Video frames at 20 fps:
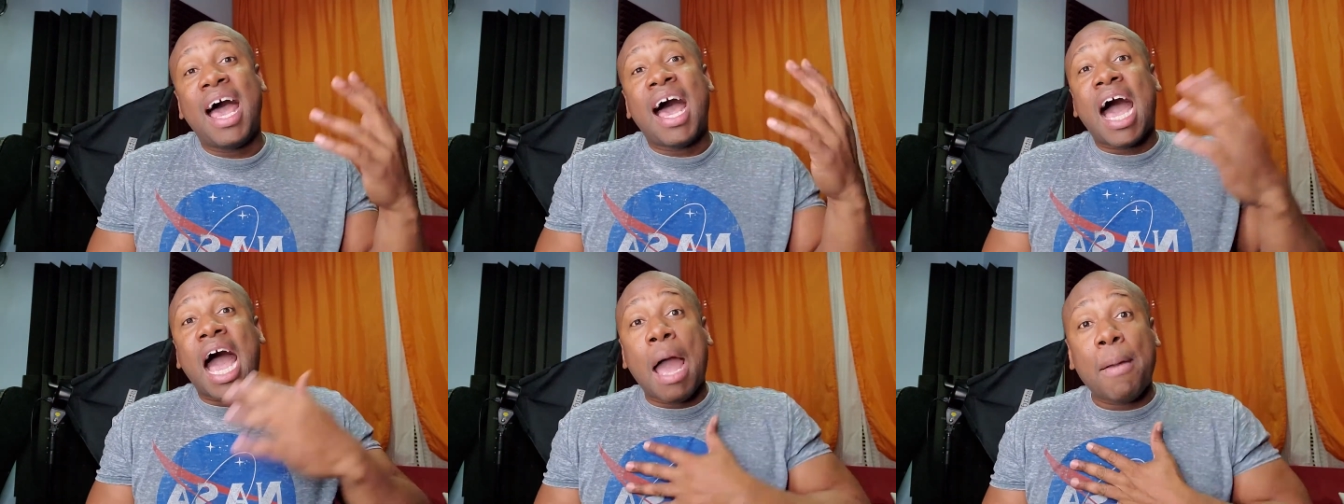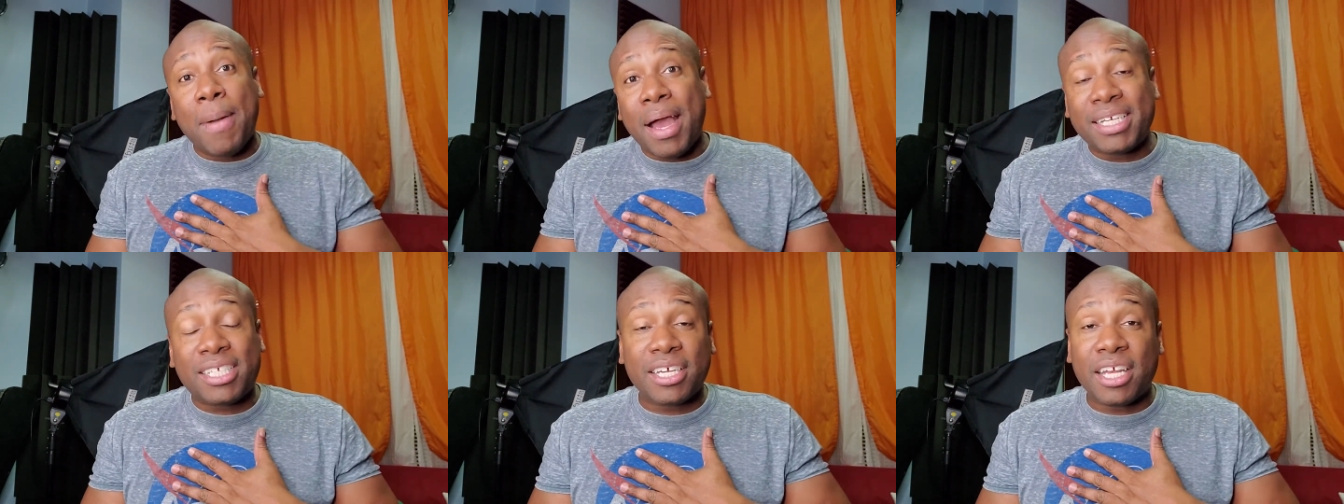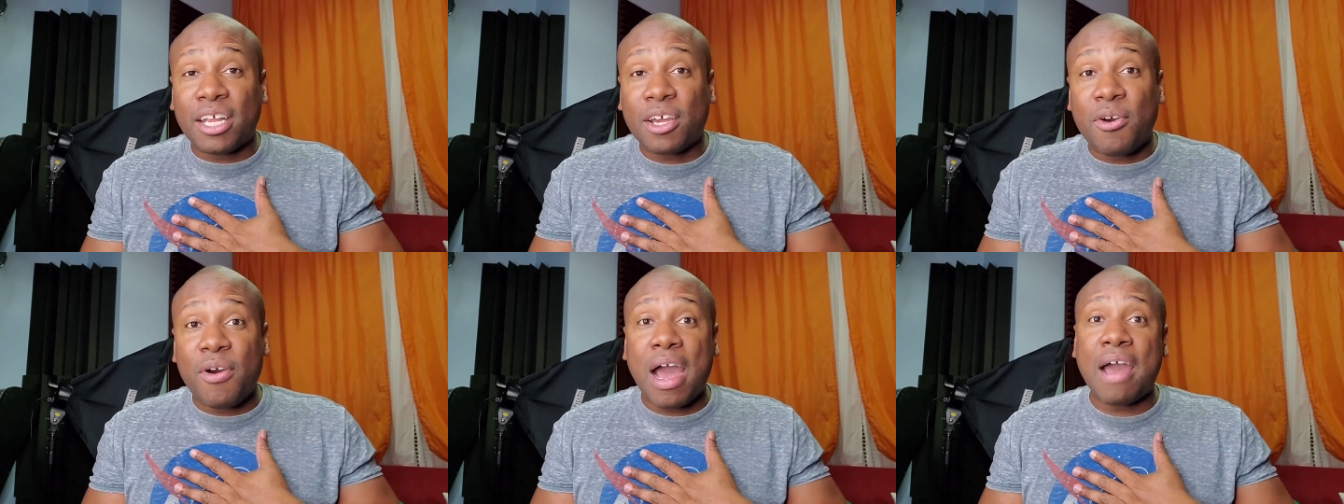I'm actually
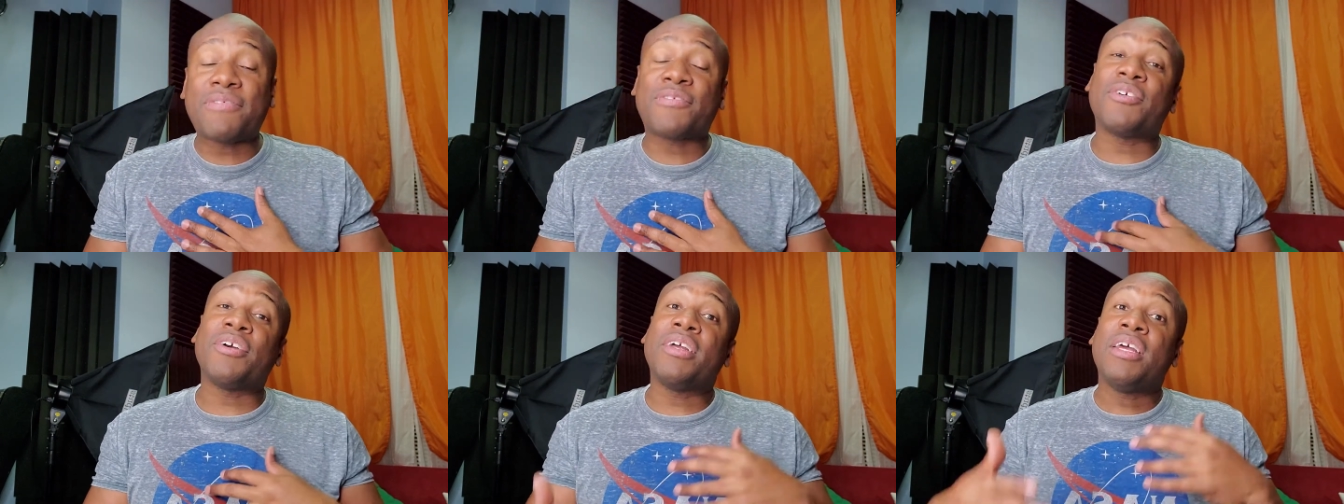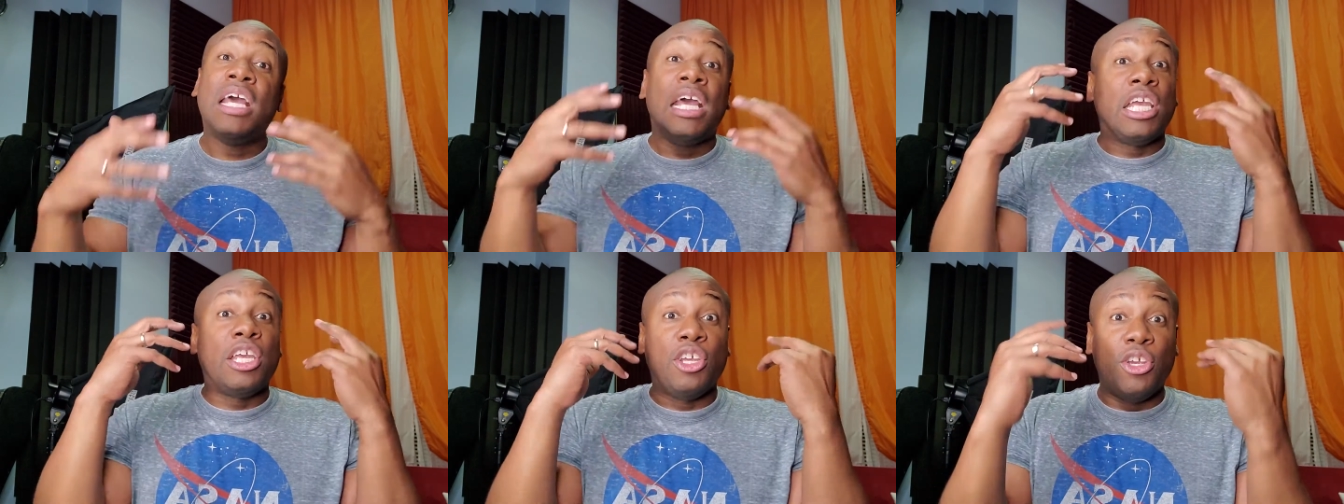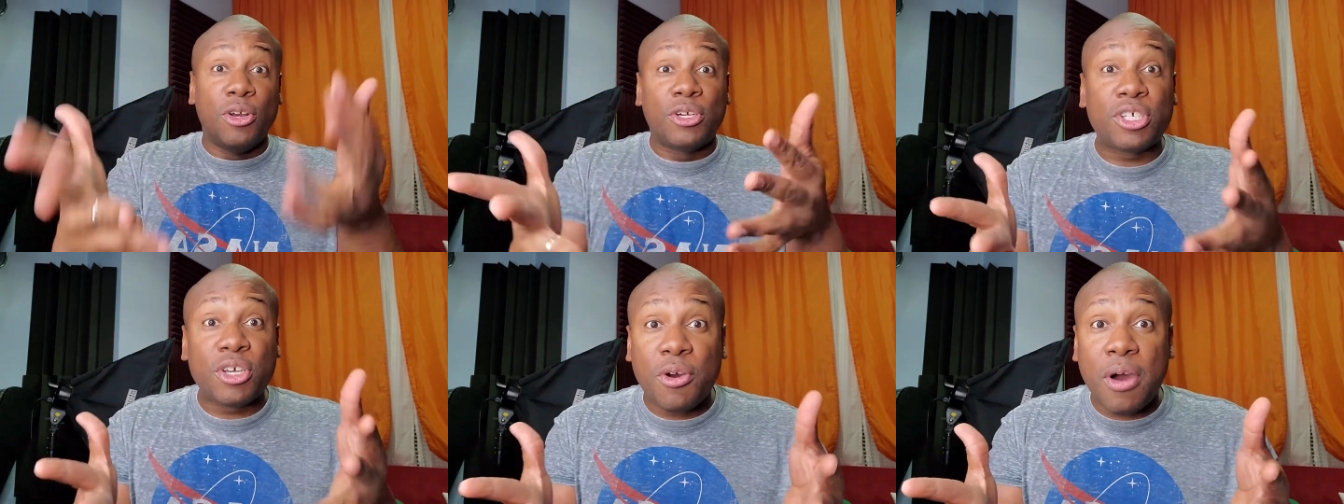going to go after it.
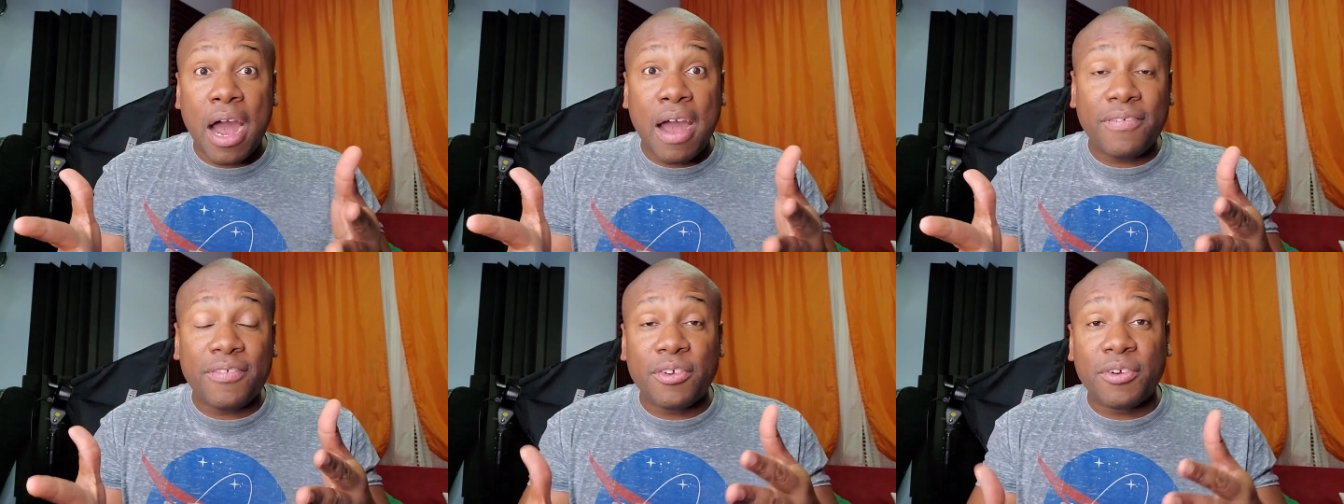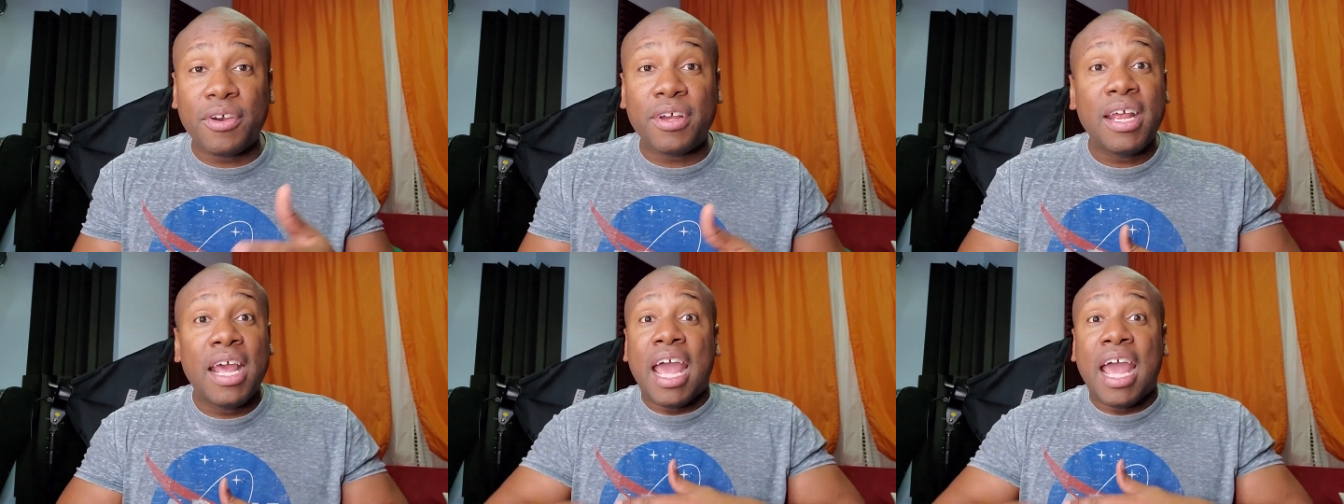You should go after it.